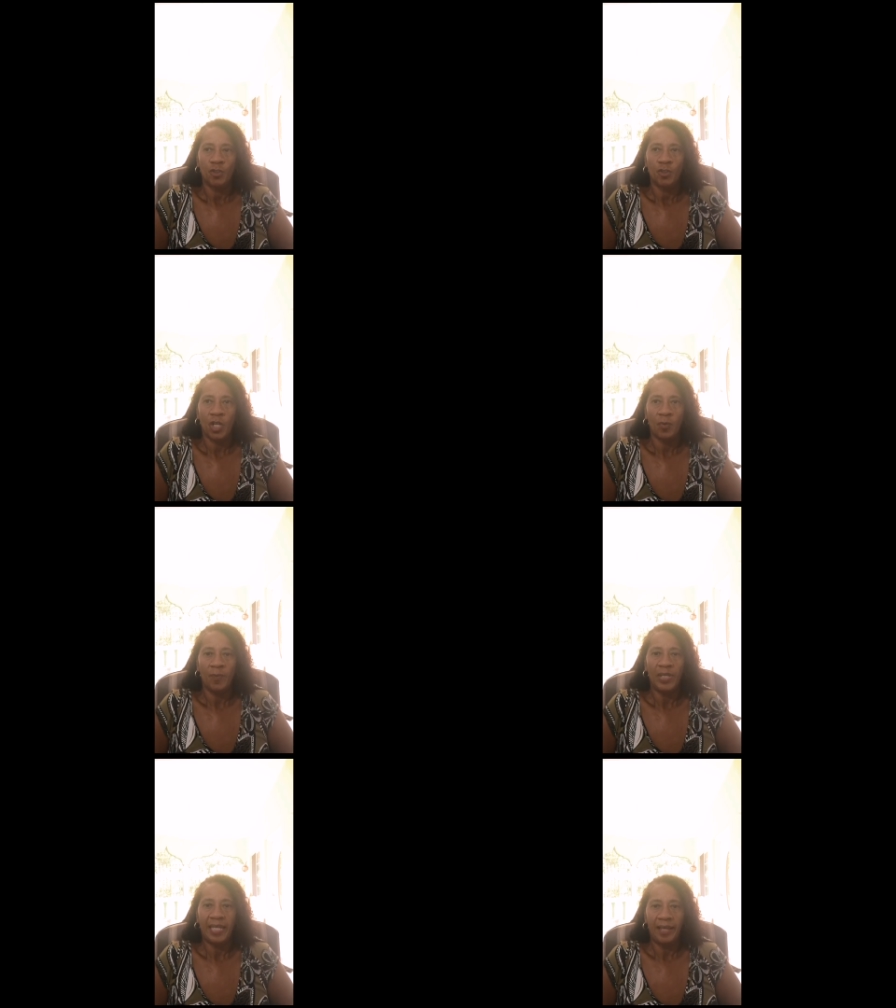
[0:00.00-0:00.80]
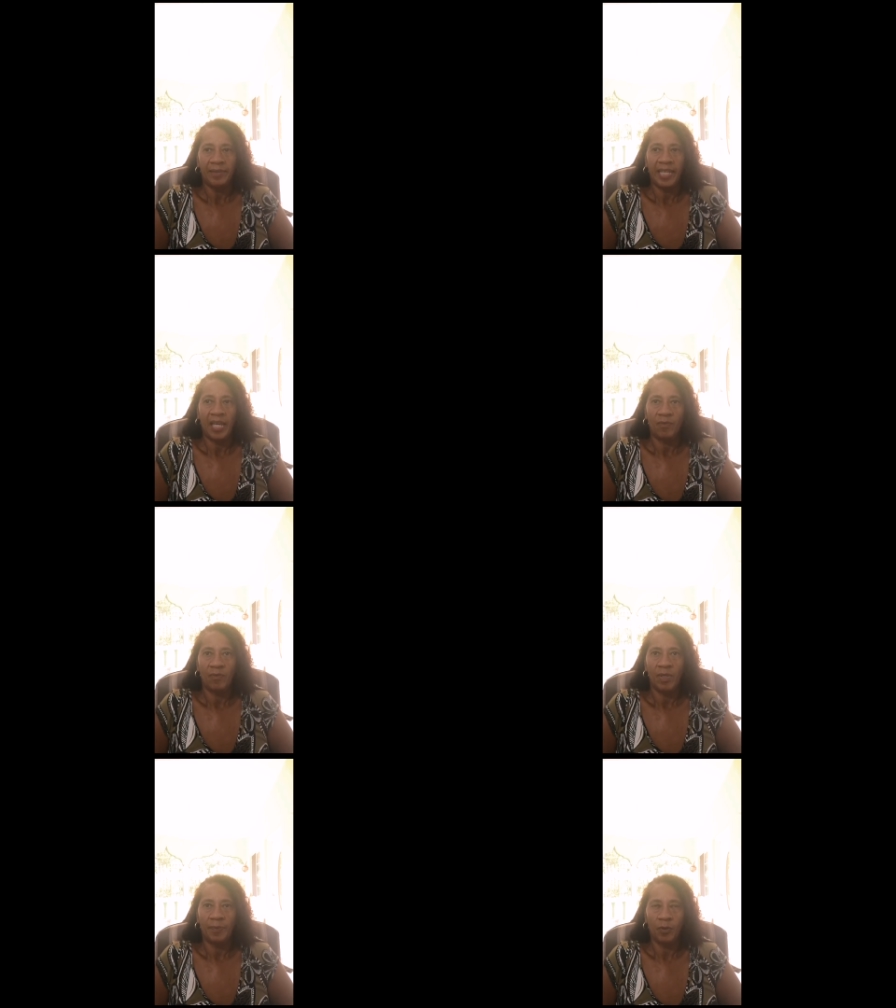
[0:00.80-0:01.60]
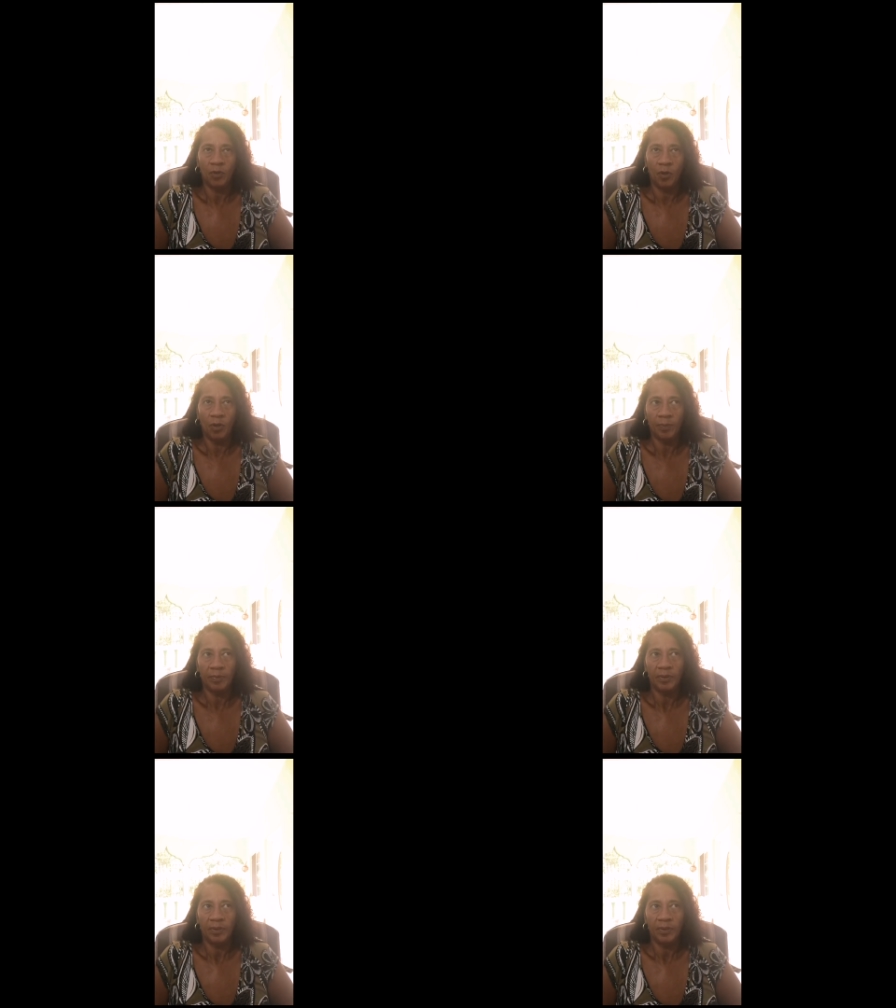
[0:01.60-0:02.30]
So when we get there and we pull up,